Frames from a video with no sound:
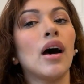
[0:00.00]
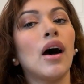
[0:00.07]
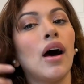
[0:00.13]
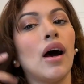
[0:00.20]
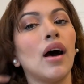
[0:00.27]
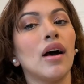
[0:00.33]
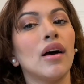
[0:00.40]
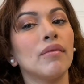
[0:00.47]

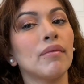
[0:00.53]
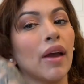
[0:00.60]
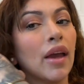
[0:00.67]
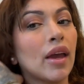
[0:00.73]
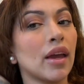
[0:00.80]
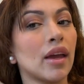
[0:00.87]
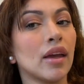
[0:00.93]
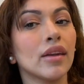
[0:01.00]

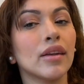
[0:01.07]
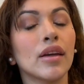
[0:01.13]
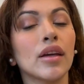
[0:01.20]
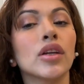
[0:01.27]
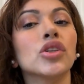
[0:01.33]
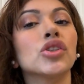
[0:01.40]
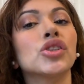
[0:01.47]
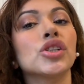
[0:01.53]
And
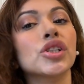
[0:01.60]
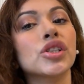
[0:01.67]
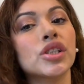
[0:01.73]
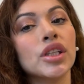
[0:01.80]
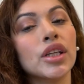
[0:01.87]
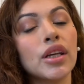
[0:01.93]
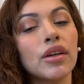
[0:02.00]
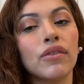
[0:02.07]
just
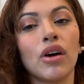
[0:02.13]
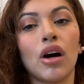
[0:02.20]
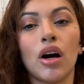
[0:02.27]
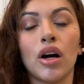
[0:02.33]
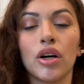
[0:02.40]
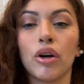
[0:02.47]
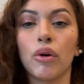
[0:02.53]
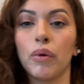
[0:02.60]
to give
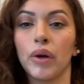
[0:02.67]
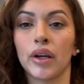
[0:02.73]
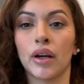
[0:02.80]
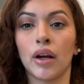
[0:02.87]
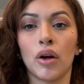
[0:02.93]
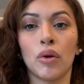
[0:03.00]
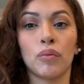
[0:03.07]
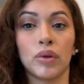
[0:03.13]
y'all a quick
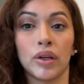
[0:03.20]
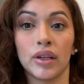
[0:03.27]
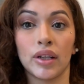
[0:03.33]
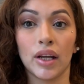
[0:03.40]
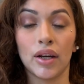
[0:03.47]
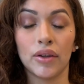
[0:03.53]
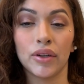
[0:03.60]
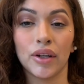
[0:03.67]

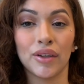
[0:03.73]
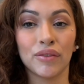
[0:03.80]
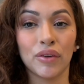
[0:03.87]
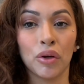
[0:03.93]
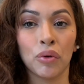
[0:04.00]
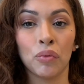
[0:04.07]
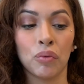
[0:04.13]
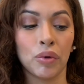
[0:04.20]
rundown
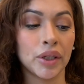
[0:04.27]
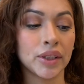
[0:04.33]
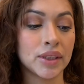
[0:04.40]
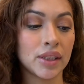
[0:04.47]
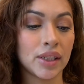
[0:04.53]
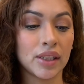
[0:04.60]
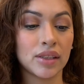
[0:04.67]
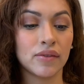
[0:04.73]
of what
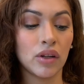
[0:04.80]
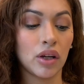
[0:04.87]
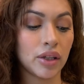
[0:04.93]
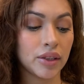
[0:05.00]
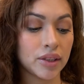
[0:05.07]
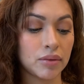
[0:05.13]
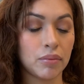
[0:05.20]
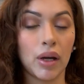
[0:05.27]
today's
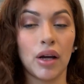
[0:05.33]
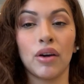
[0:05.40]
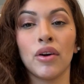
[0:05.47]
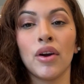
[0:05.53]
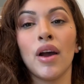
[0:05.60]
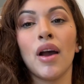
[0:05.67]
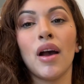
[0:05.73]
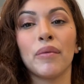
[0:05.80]
vlog is about,